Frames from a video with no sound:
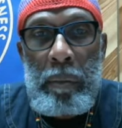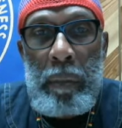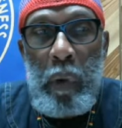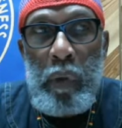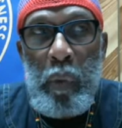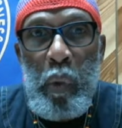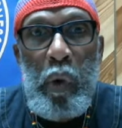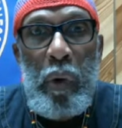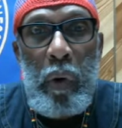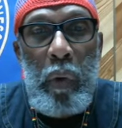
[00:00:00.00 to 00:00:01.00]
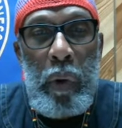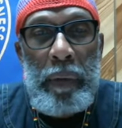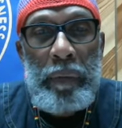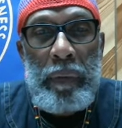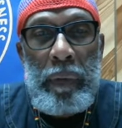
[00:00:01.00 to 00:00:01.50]
or the World Court,
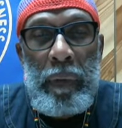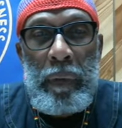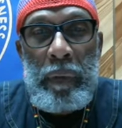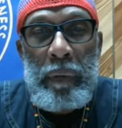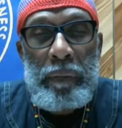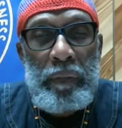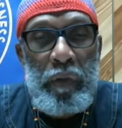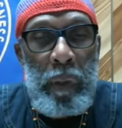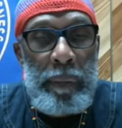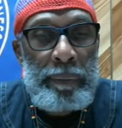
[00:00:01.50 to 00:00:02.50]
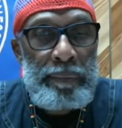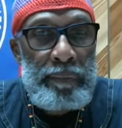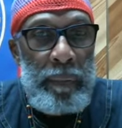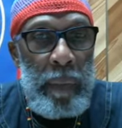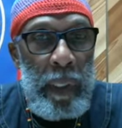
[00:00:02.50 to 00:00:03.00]
you know. So,
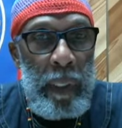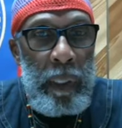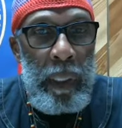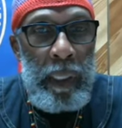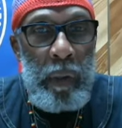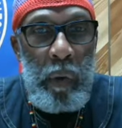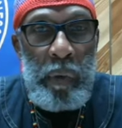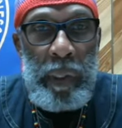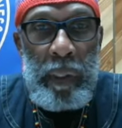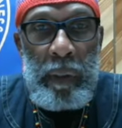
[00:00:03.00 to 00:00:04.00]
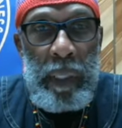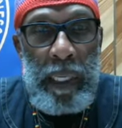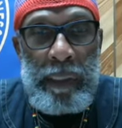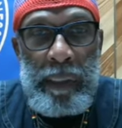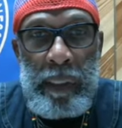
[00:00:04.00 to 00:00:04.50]
they know we're here. Like
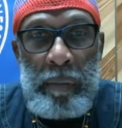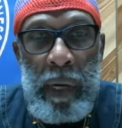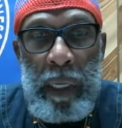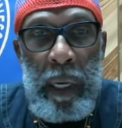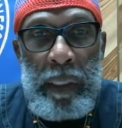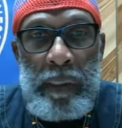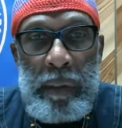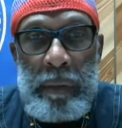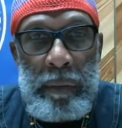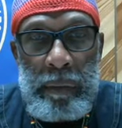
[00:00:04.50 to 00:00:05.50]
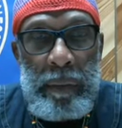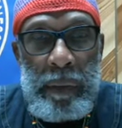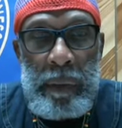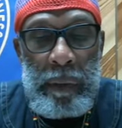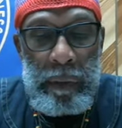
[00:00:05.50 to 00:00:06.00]
I said, the monarchies,
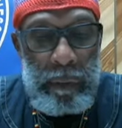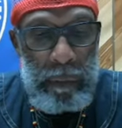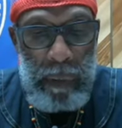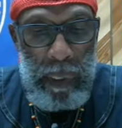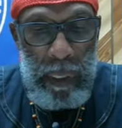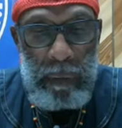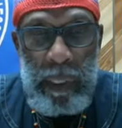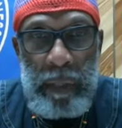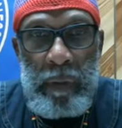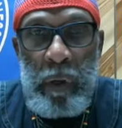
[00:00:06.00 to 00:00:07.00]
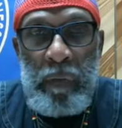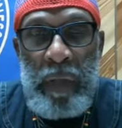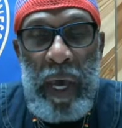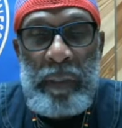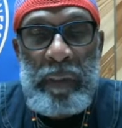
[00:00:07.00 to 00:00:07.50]
they, they, they know
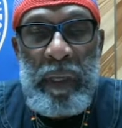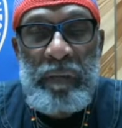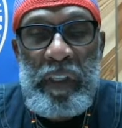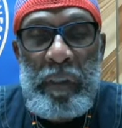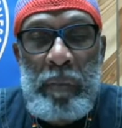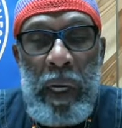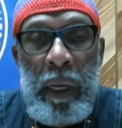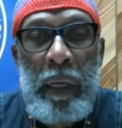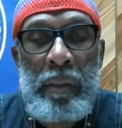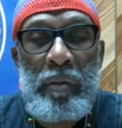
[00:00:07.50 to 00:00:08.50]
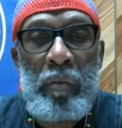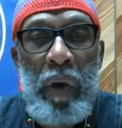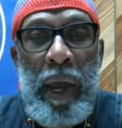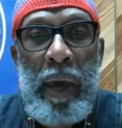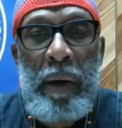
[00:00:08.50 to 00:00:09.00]
y'all's left these monarchies
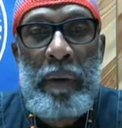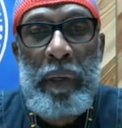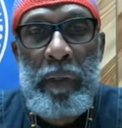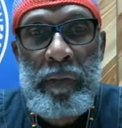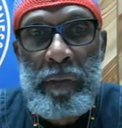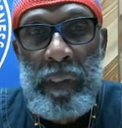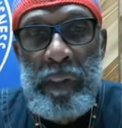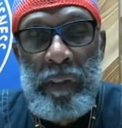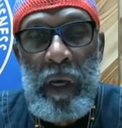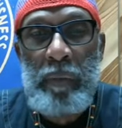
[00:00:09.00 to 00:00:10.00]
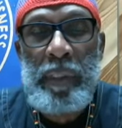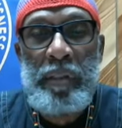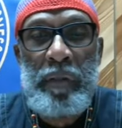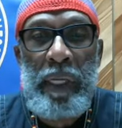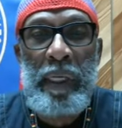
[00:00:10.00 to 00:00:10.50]
around because Esau been
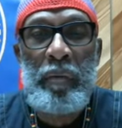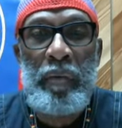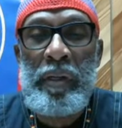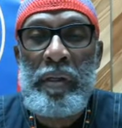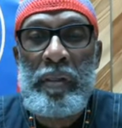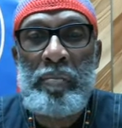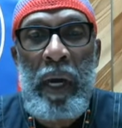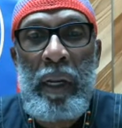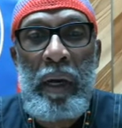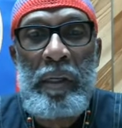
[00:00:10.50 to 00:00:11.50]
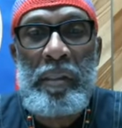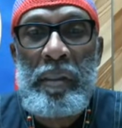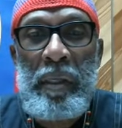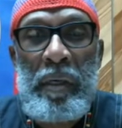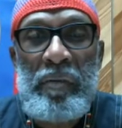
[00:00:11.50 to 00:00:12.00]
trying to get rid of these monarchies
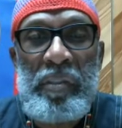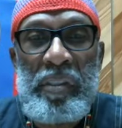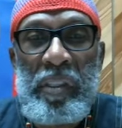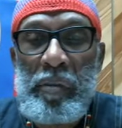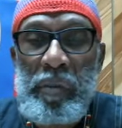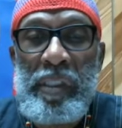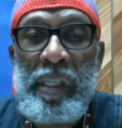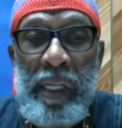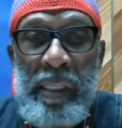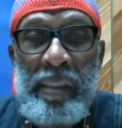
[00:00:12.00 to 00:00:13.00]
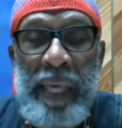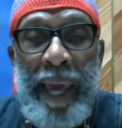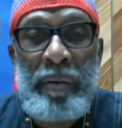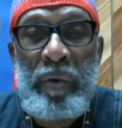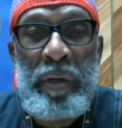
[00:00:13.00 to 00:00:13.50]
for centuries, and he's
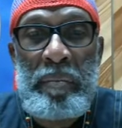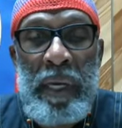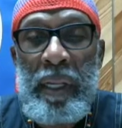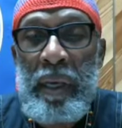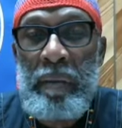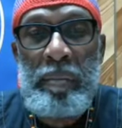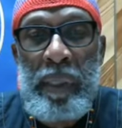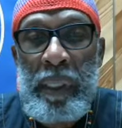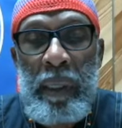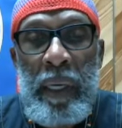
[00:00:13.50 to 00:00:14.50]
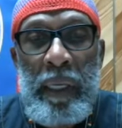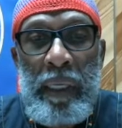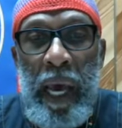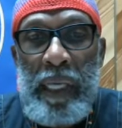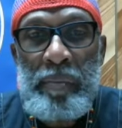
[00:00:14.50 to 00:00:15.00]
gotten rid of many of them, but
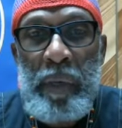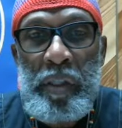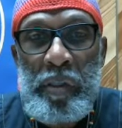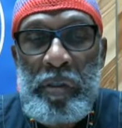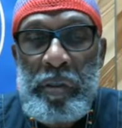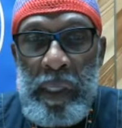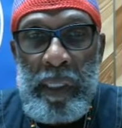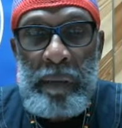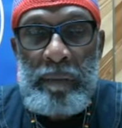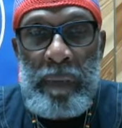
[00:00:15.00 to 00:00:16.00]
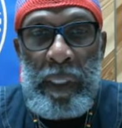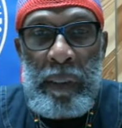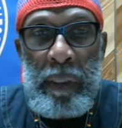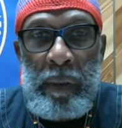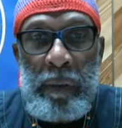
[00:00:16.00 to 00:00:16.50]
y'all's made sure that,
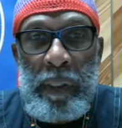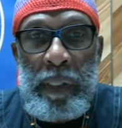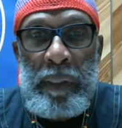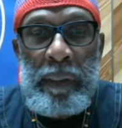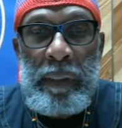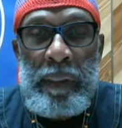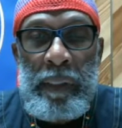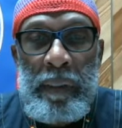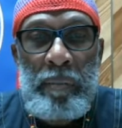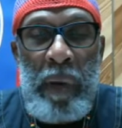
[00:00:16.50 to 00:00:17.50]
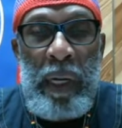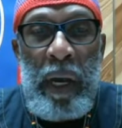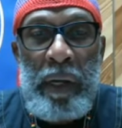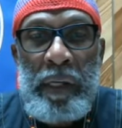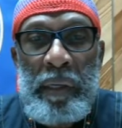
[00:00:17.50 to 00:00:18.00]
you know,
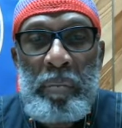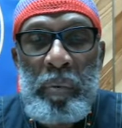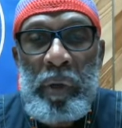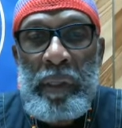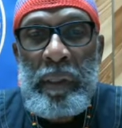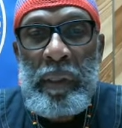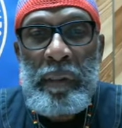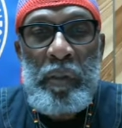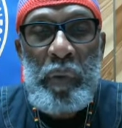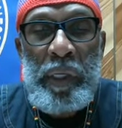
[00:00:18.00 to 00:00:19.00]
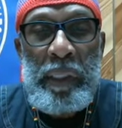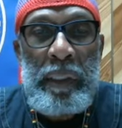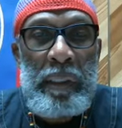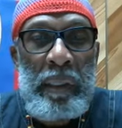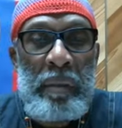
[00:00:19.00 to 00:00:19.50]
monarchy in Britain and Sweden
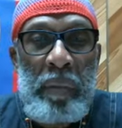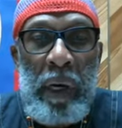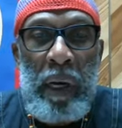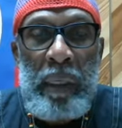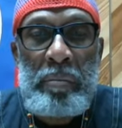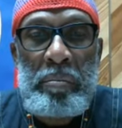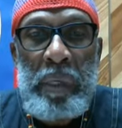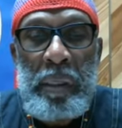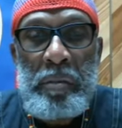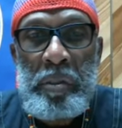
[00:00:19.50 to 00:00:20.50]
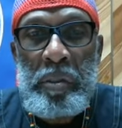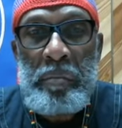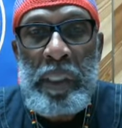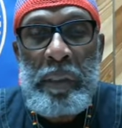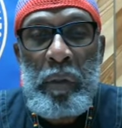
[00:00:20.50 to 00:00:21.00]
and Denmark and Belgium
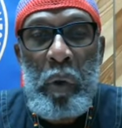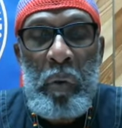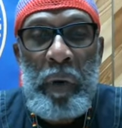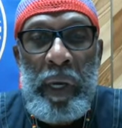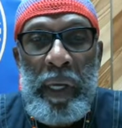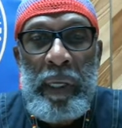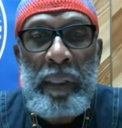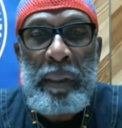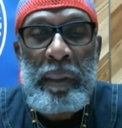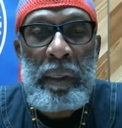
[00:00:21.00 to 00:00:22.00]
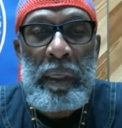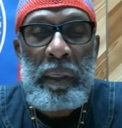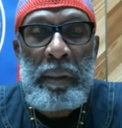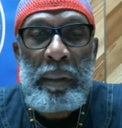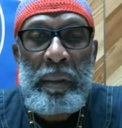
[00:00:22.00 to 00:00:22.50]
and Norway and, and
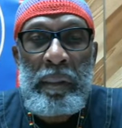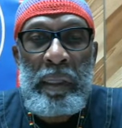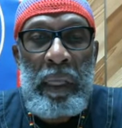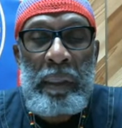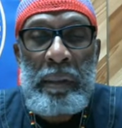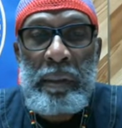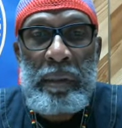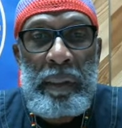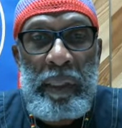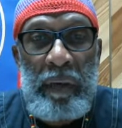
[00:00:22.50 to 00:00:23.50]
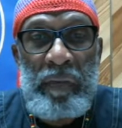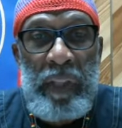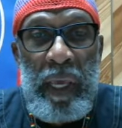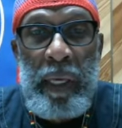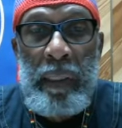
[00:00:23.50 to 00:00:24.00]
uh, the Netherlands, they've
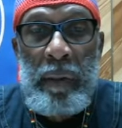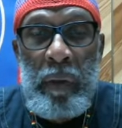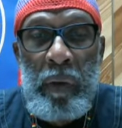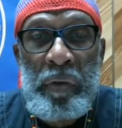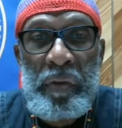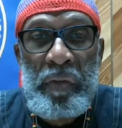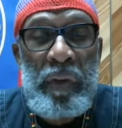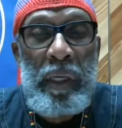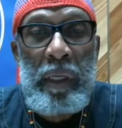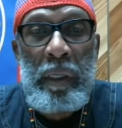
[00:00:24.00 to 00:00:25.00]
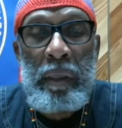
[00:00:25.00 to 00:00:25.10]
stayed on the scene.